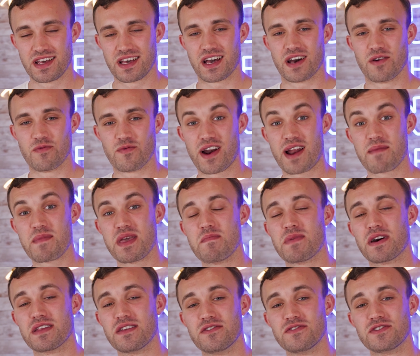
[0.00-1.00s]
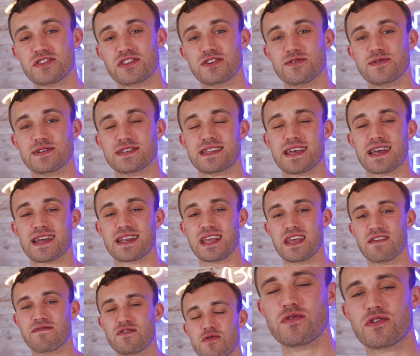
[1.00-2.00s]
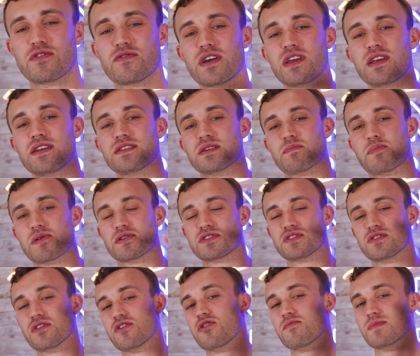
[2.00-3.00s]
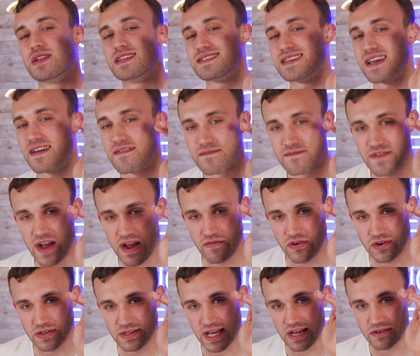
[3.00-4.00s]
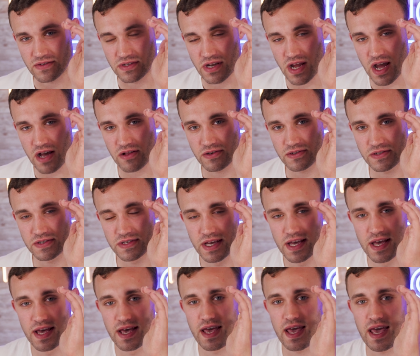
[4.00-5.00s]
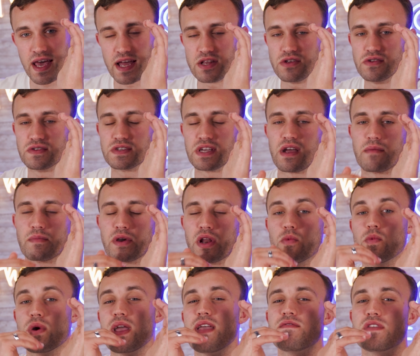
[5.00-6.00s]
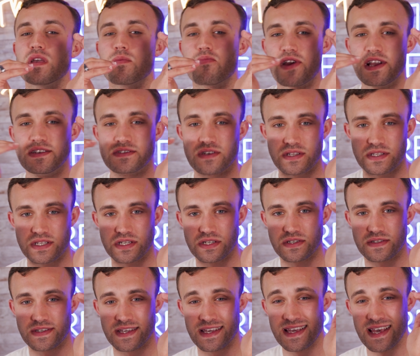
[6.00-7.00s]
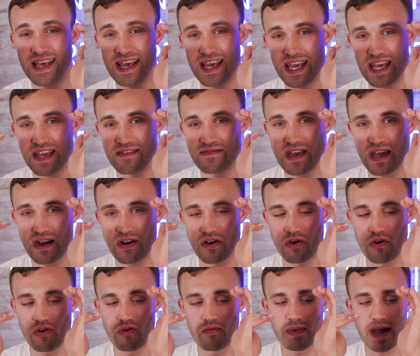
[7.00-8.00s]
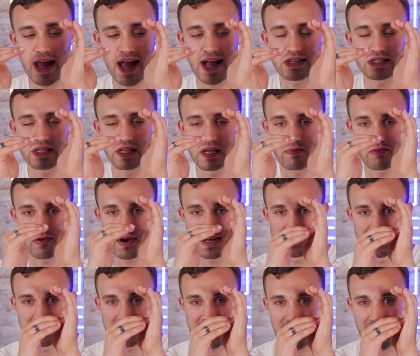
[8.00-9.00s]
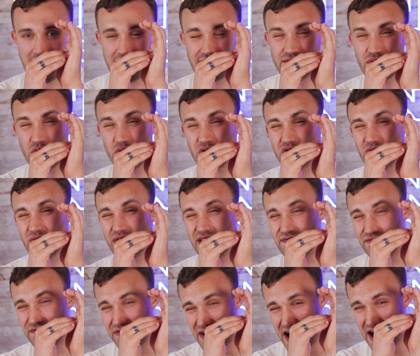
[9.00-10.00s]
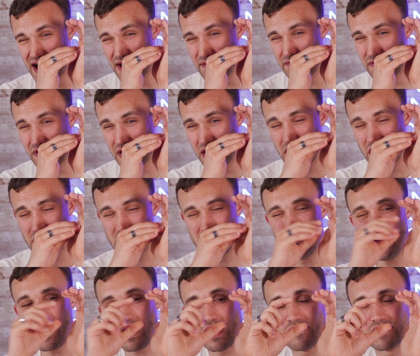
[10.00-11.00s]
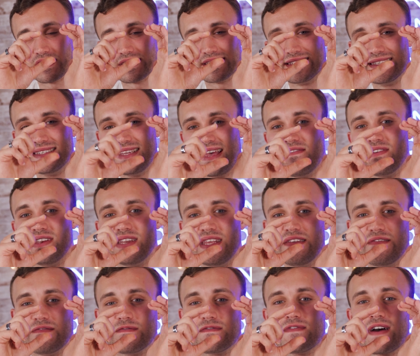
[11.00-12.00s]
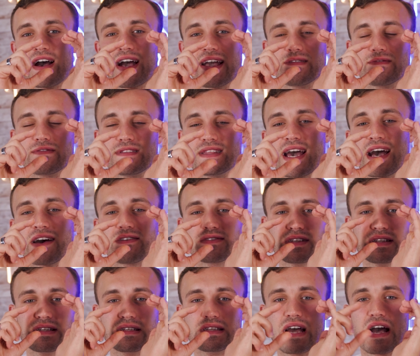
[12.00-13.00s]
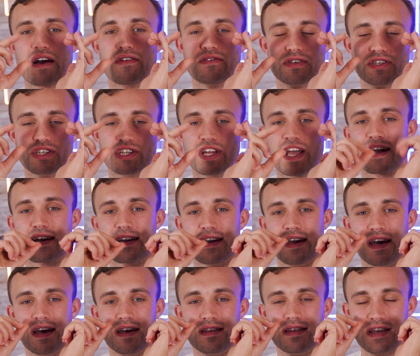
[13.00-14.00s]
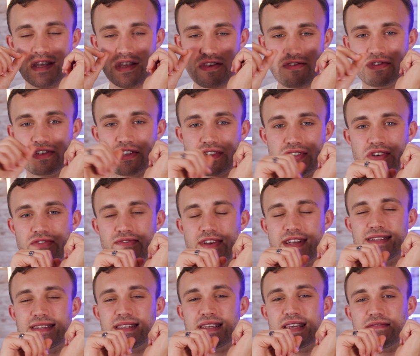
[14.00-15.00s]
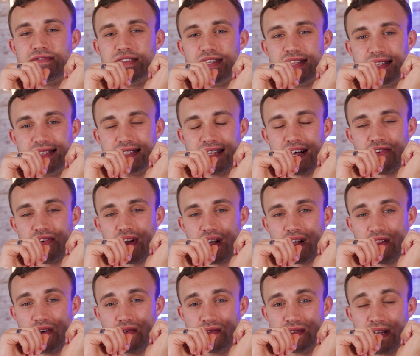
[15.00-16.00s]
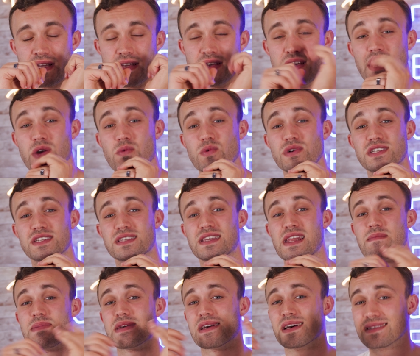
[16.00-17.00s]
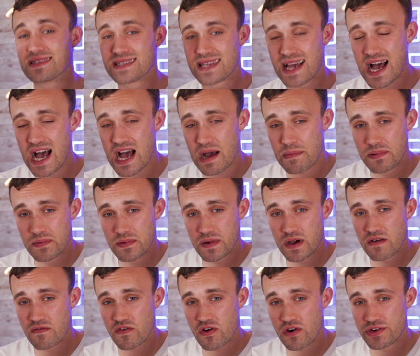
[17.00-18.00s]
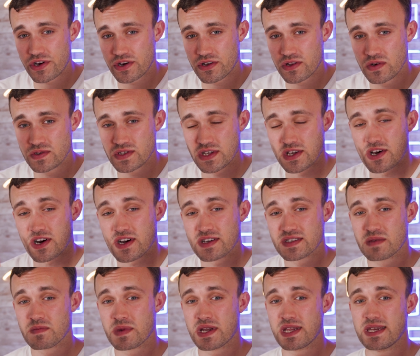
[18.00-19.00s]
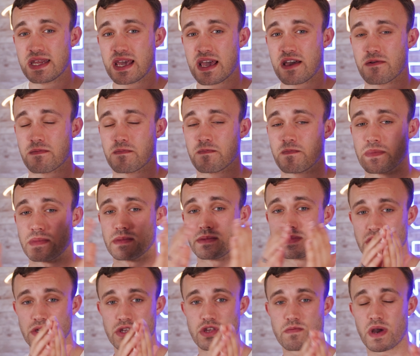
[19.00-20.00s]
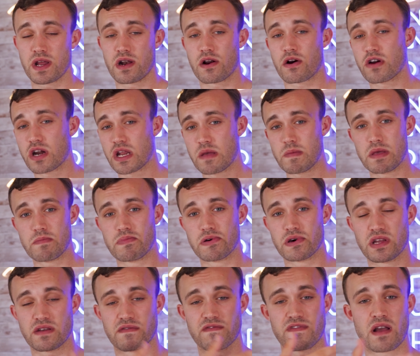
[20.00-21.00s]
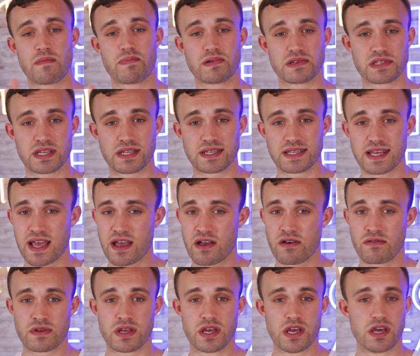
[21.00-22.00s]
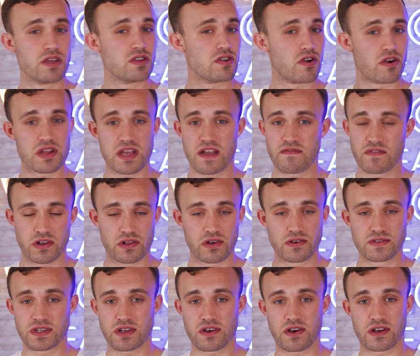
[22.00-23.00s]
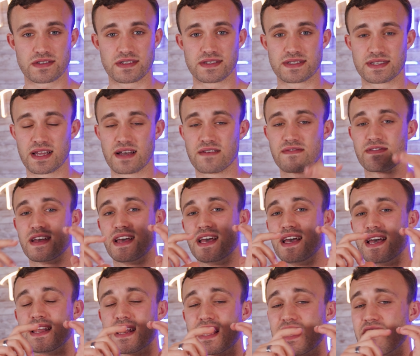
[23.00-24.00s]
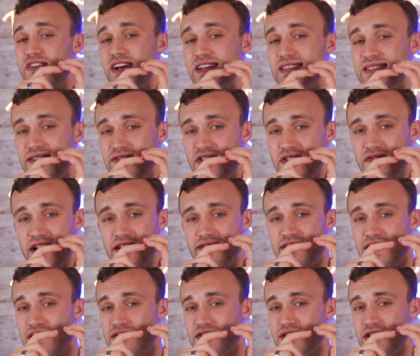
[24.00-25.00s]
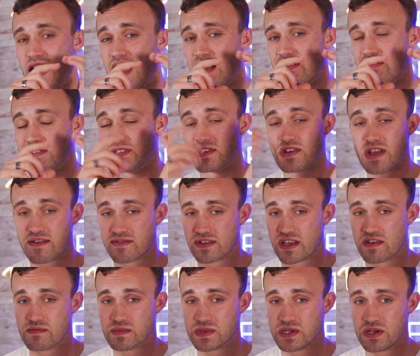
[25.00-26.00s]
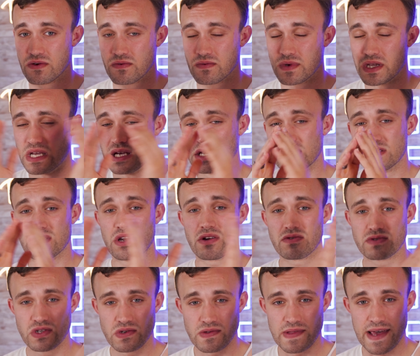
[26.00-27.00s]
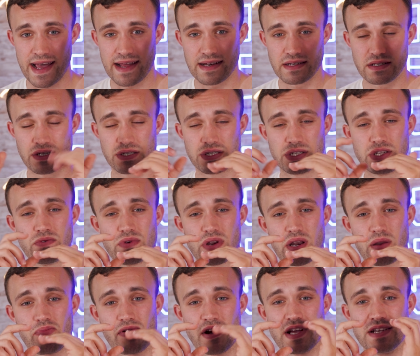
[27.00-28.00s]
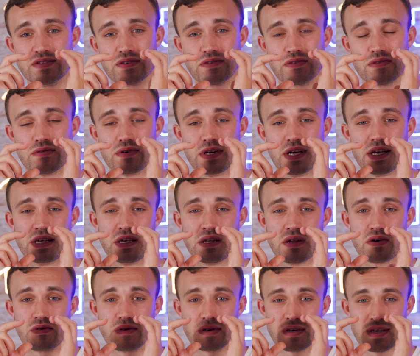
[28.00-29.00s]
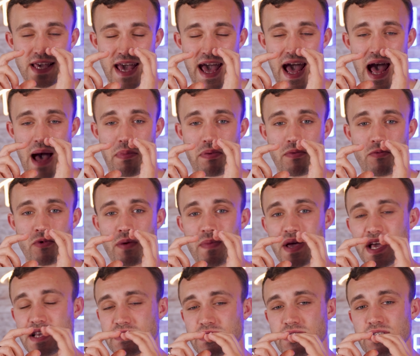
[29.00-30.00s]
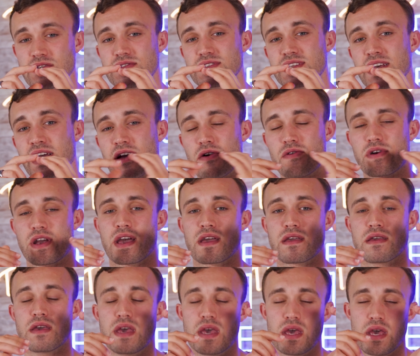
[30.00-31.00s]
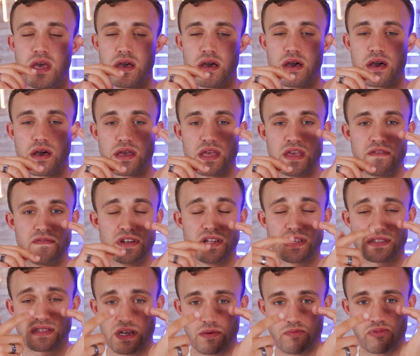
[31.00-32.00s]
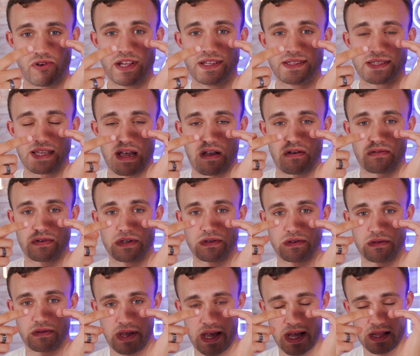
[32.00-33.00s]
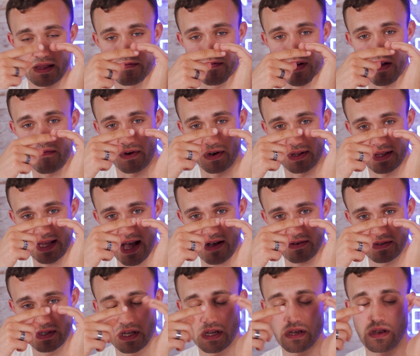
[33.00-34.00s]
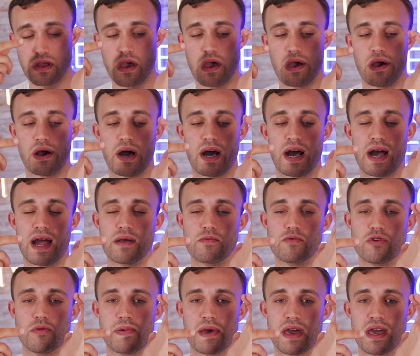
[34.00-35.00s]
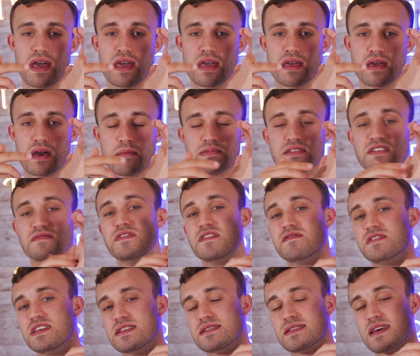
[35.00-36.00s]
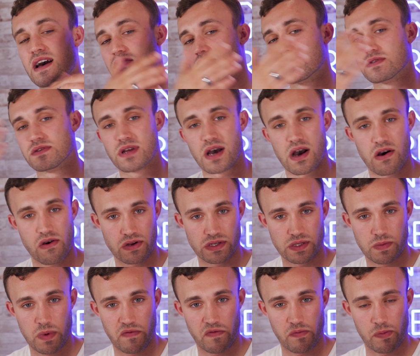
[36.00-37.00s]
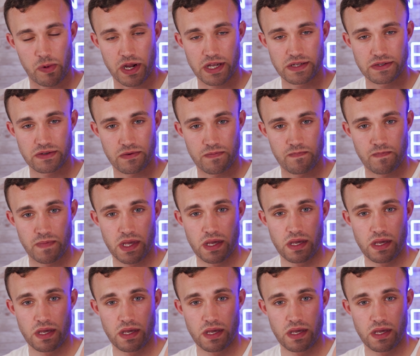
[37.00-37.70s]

Uh, what I mean by those two is that if you agree to purchase a home, let's say at $500,000, and you say, I'm gonna waive the appraisal contingency, if that home actually appraises out at 425, you now have a $75,000 check that you just agreed to give to the seller at closing, which is gonna be on top of all your closing costs and money down. So you might already be putting 5% down, you already have your closing costs and stuff, and now you've got $75,000 that you have to give them to. So don't do that. Just do an appraisal, you know, gap where basically you say, okay, uh, if it doesn't appraise out at the 500,000, I will pay up to $15,000 of appraisal.